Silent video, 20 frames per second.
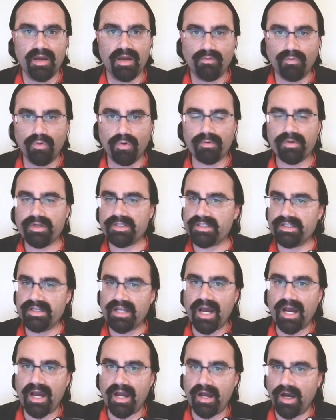War is
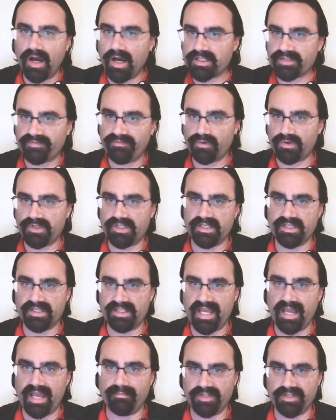not us versus
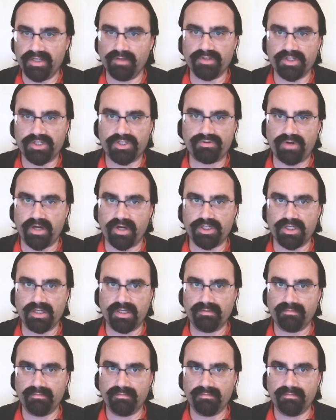them till destruction.